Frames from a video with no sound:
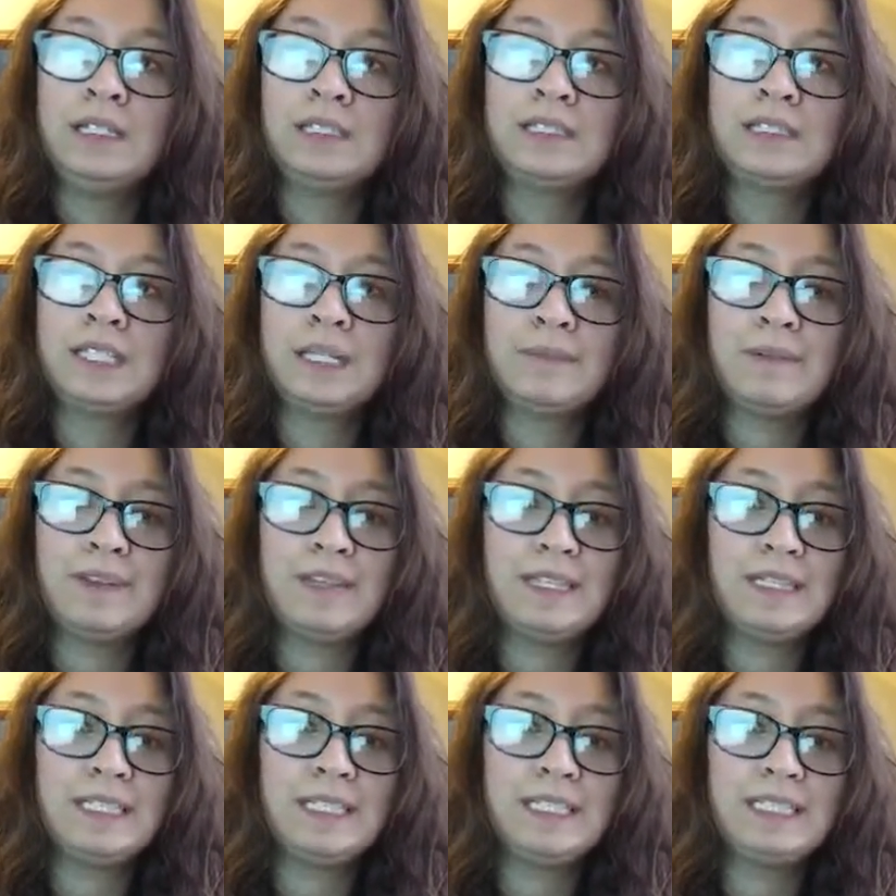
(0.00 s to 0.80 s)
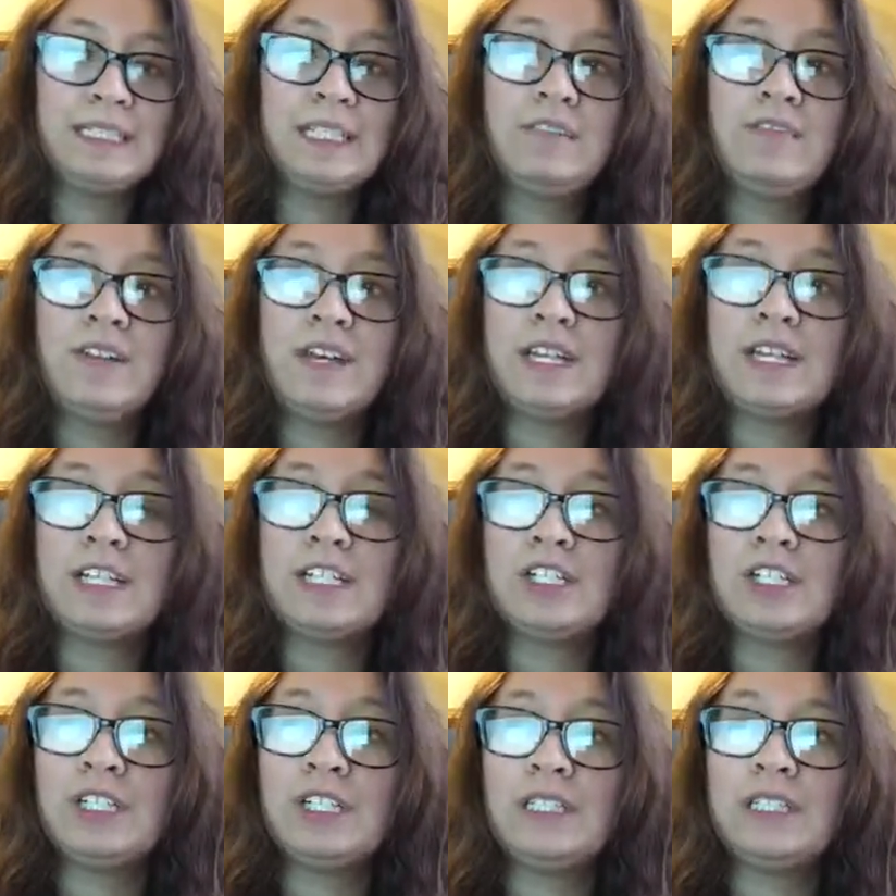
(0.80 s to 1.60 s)
Some of the
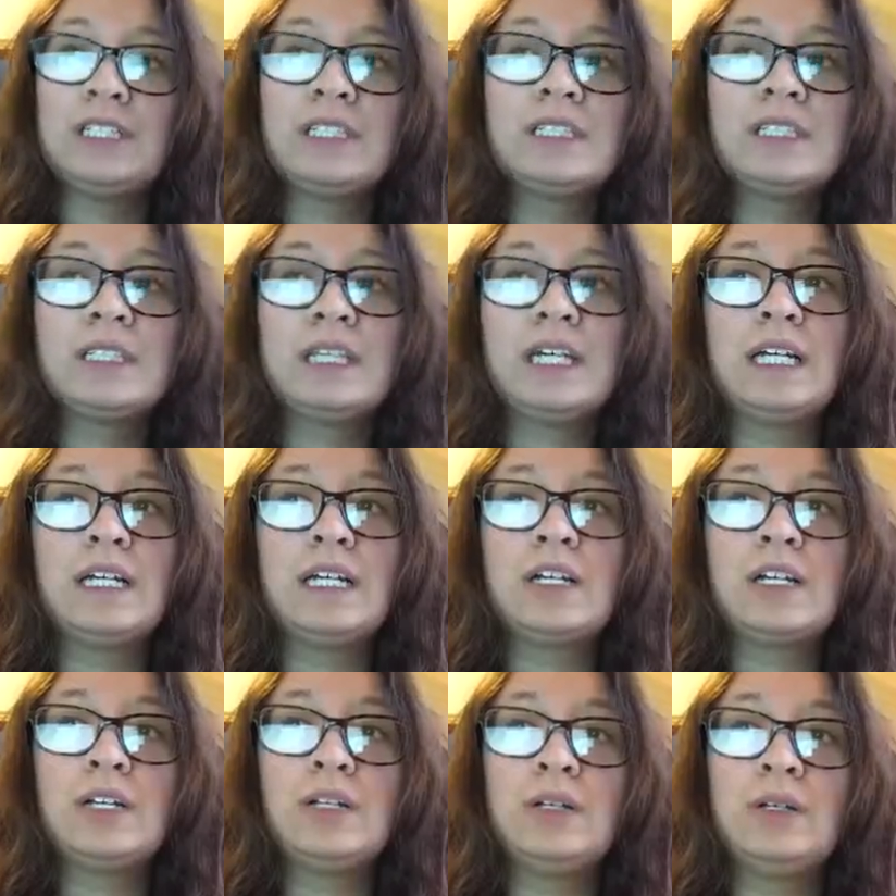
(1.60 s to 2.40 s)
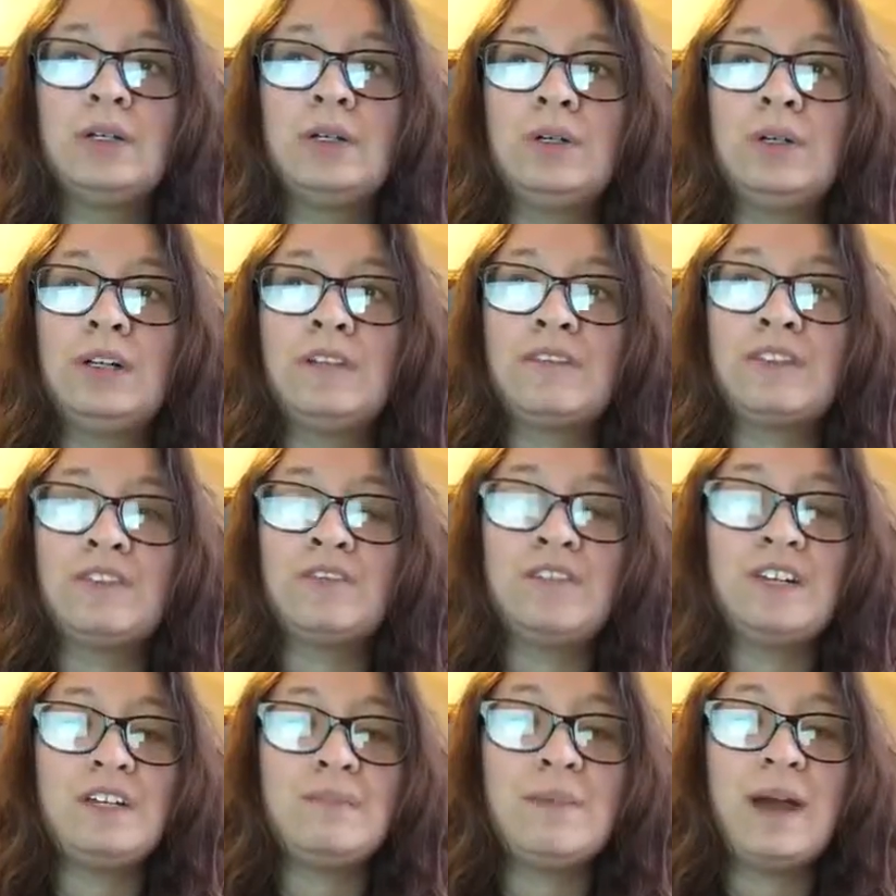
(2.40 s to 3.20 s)
disadvantages include if the
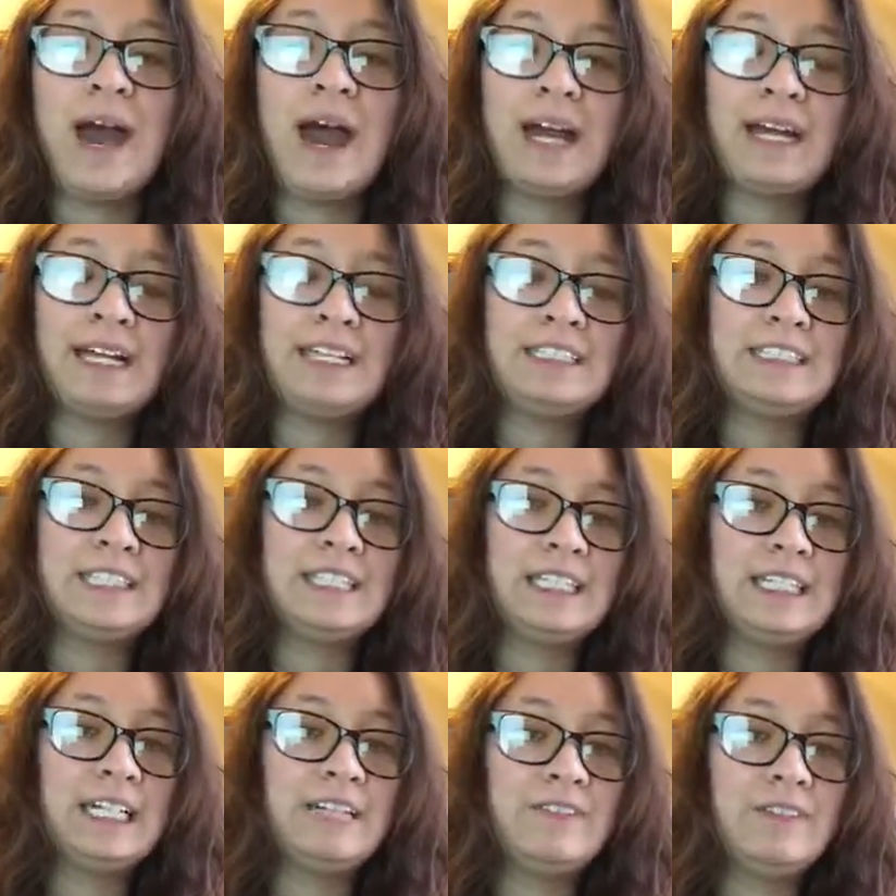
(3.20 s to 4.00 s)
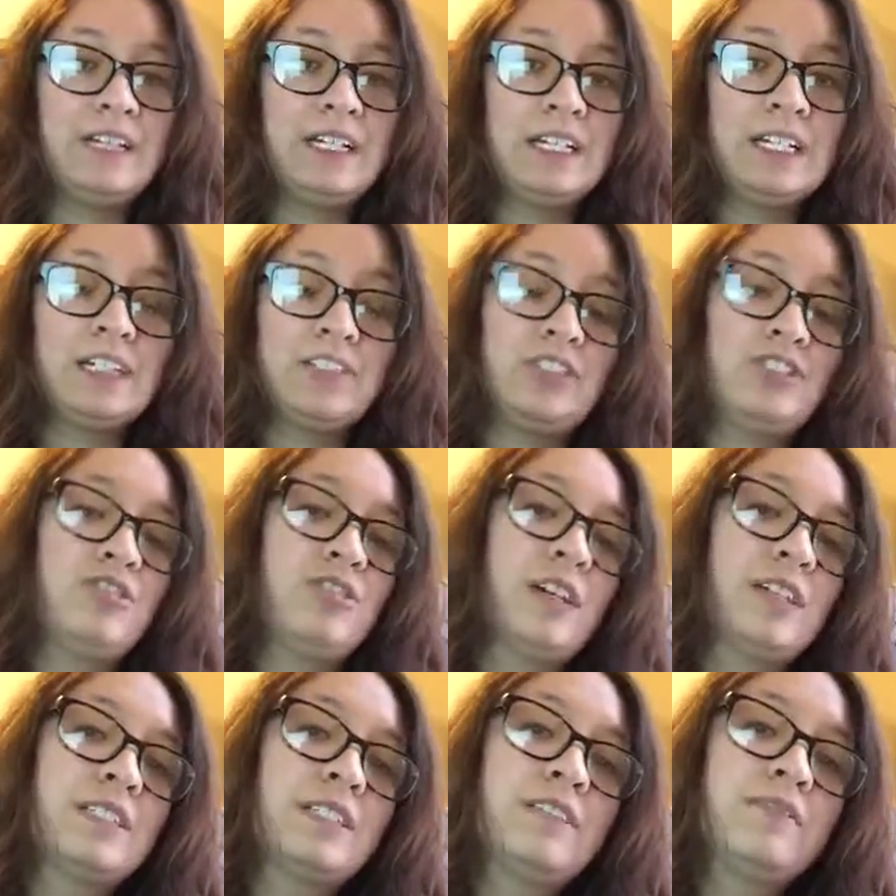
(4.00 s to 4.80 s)
feedback isn't given
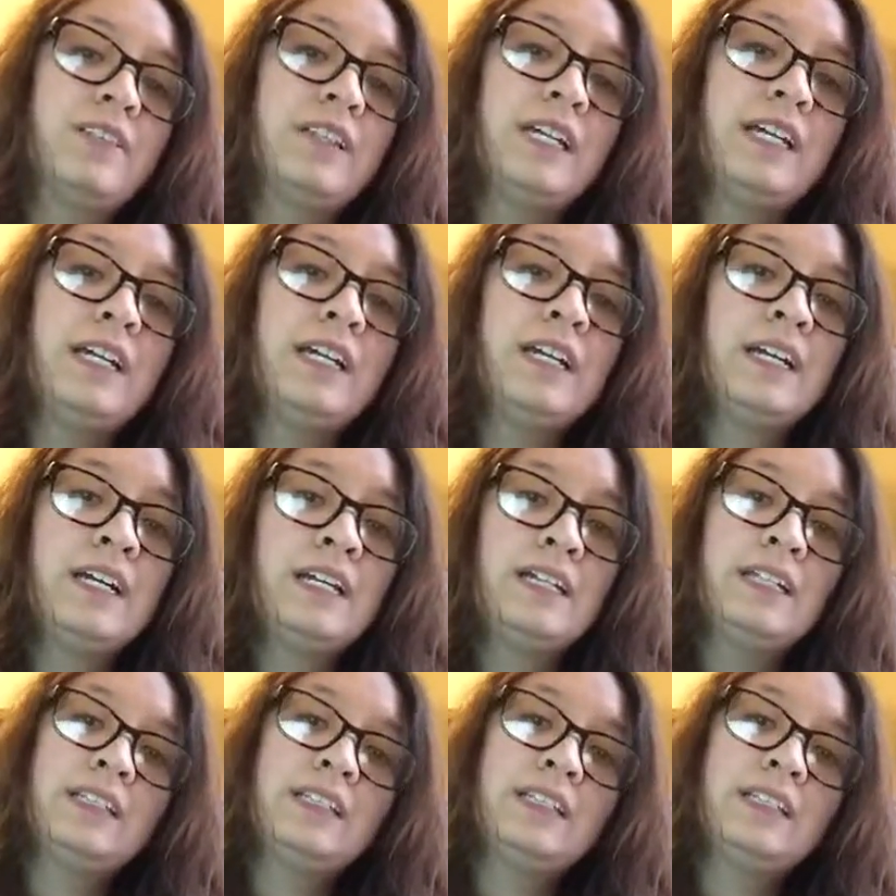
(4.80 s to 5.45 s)
constructively,